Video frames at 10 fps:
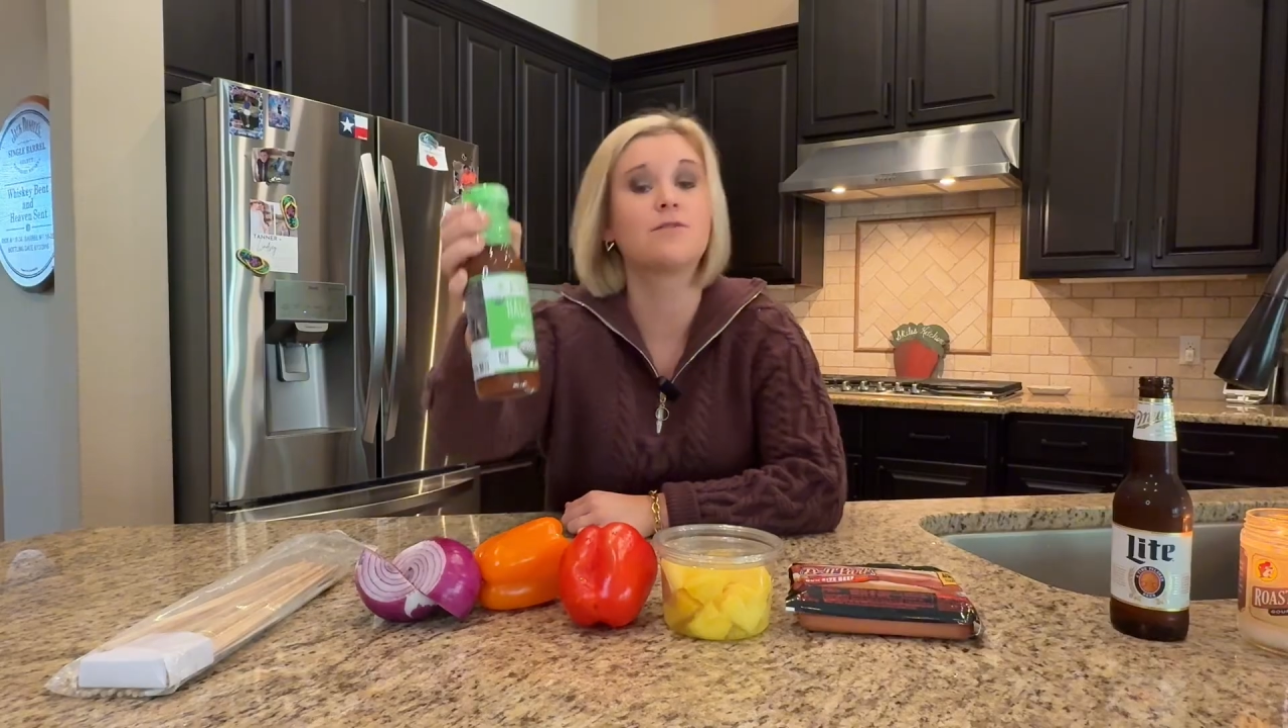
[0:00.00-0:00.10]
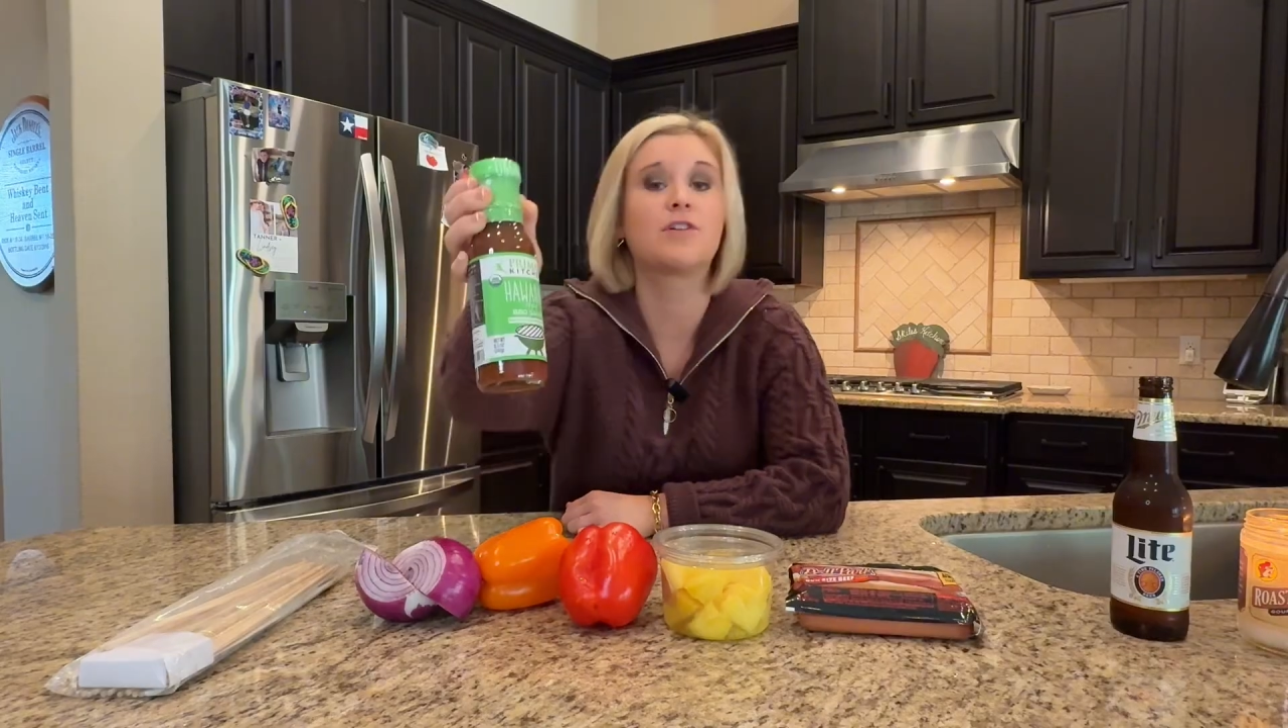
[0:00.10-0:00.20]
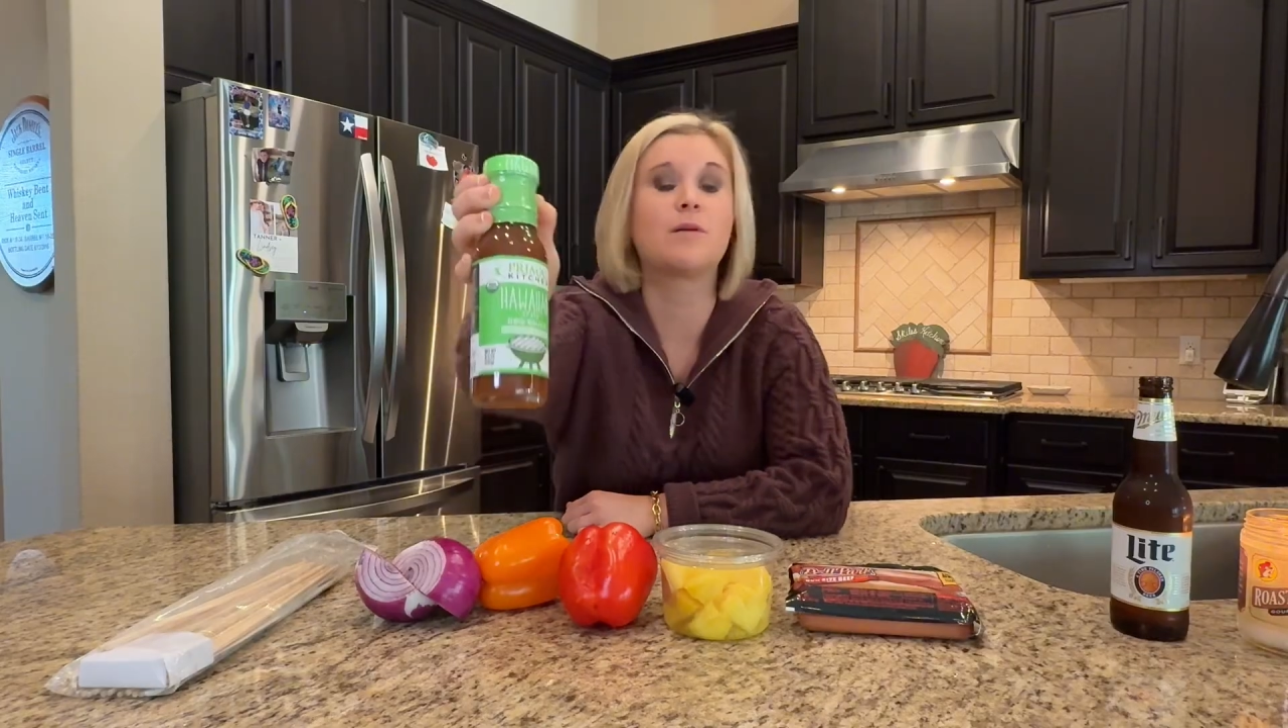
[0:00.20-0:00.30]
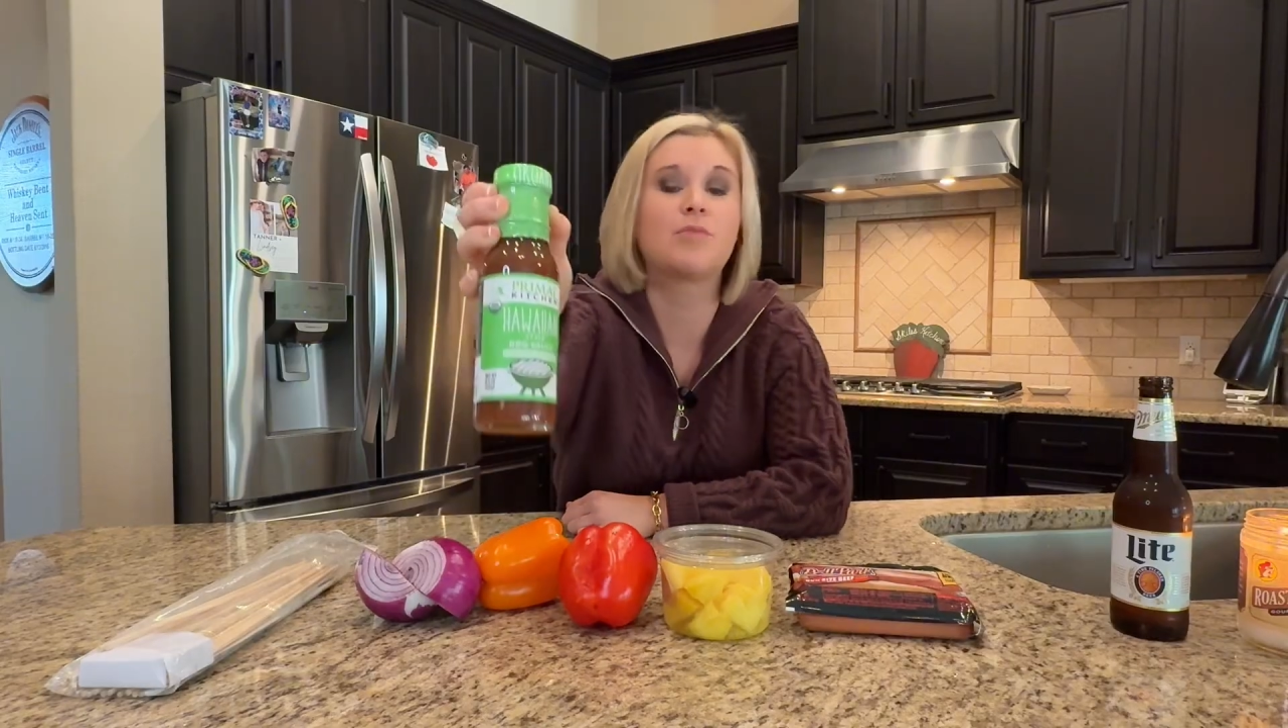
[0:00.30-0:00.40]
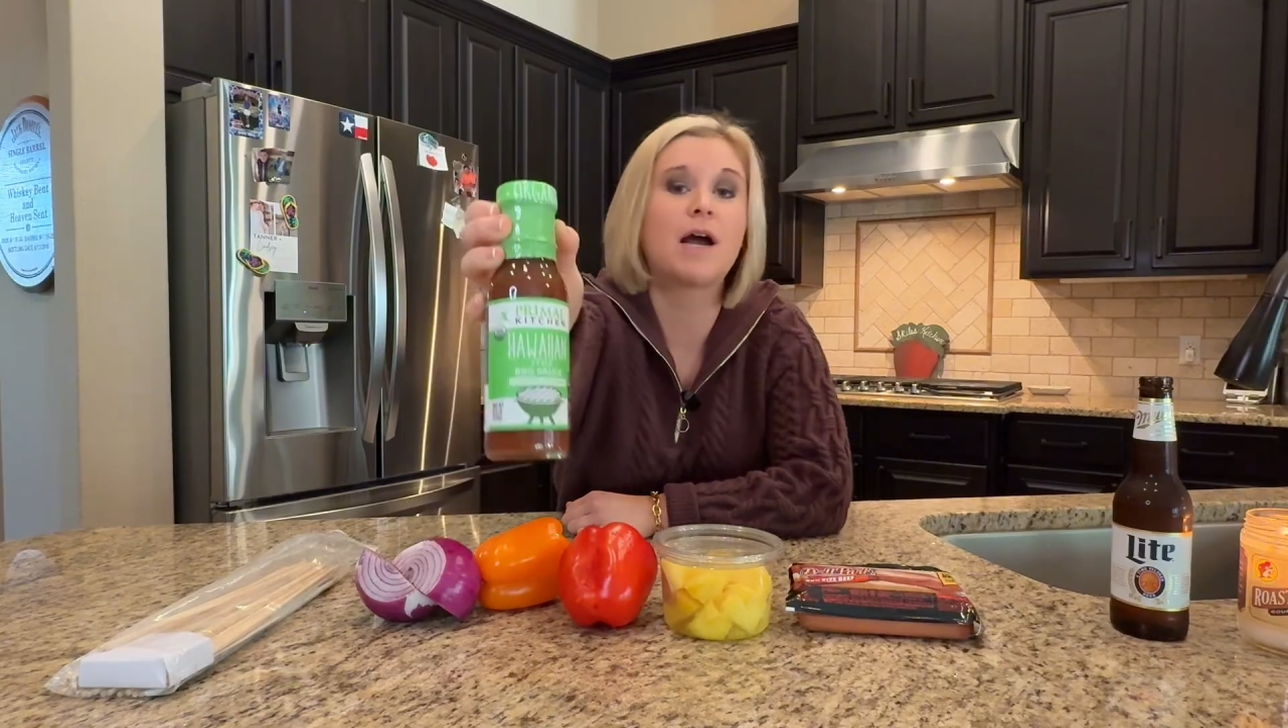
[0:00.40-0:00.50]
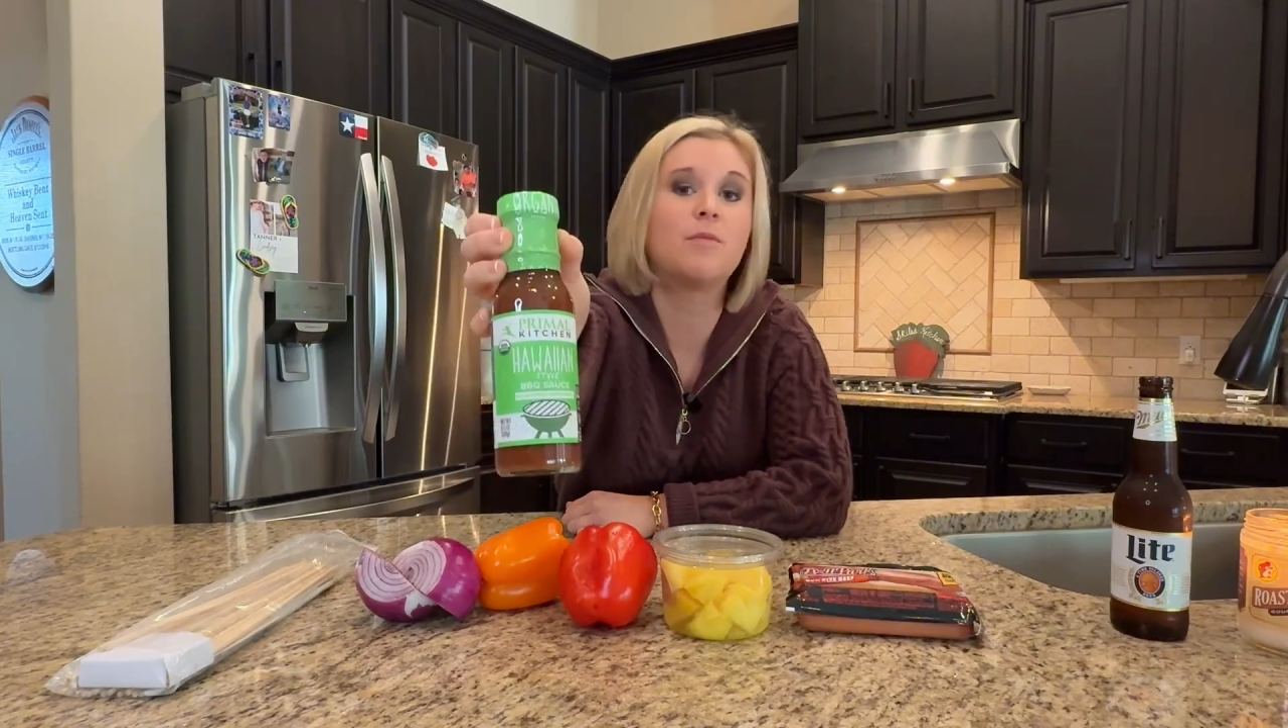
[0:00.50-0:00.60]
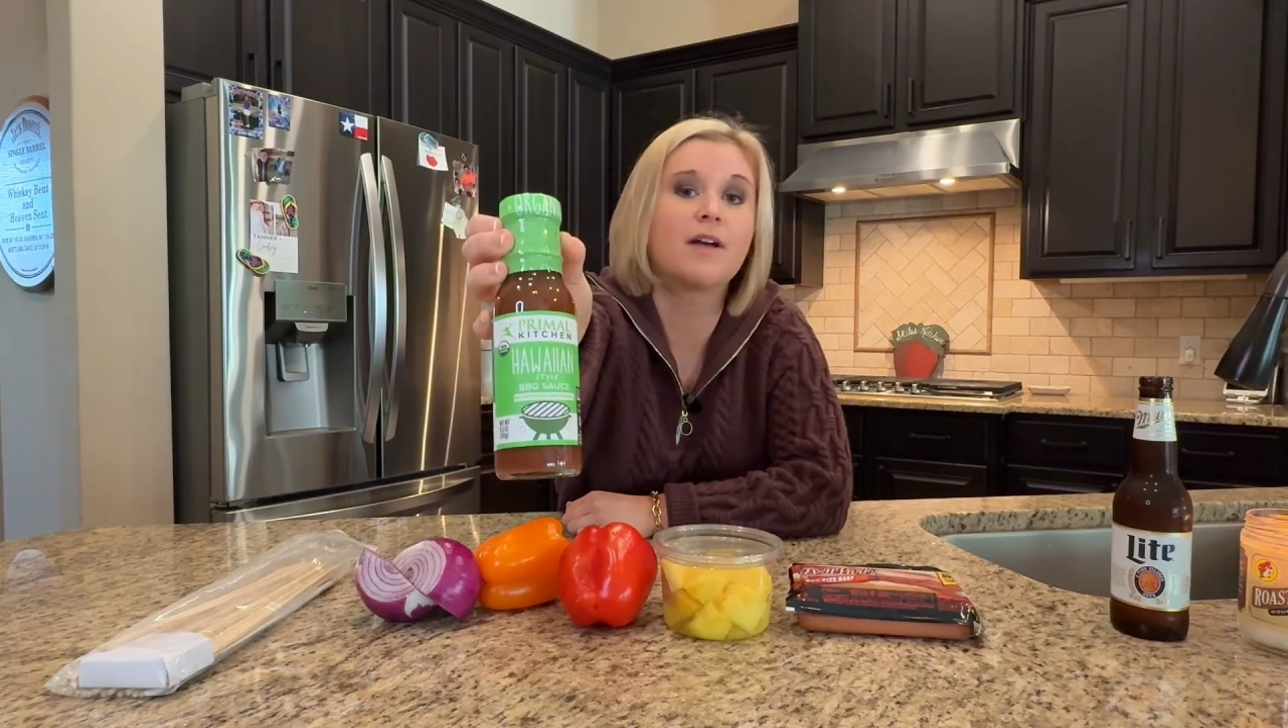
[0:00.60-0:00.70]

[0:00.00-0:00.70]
from Primal